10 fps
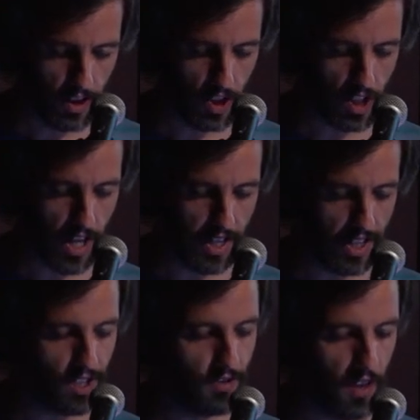just like
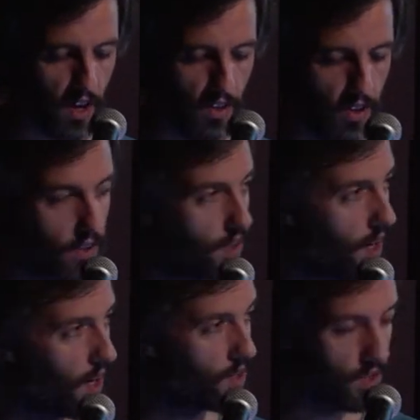his father,
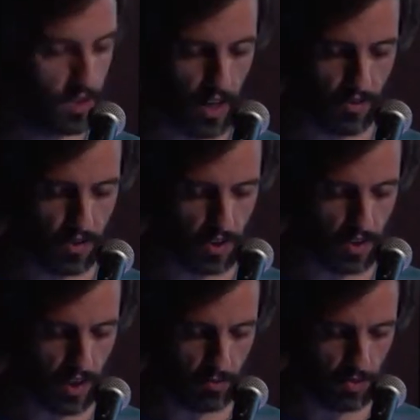altered after the
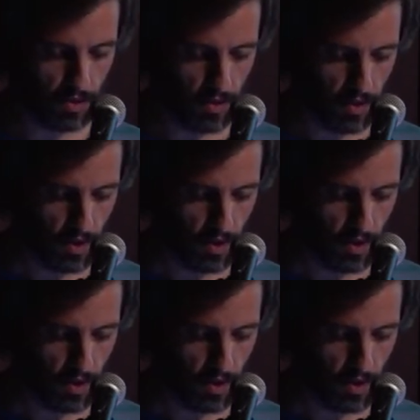tumble.